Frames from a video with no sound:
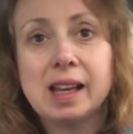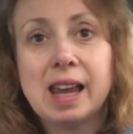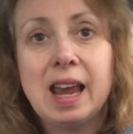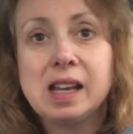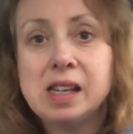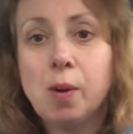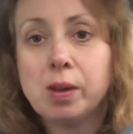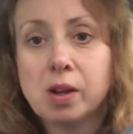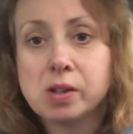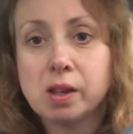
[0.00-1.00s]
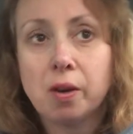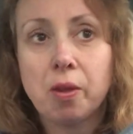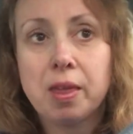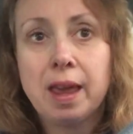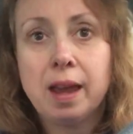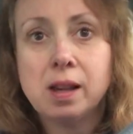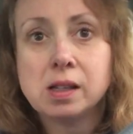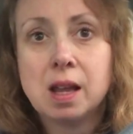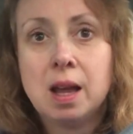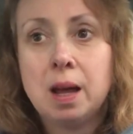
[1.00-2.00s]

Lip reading: It can't deal with those little things,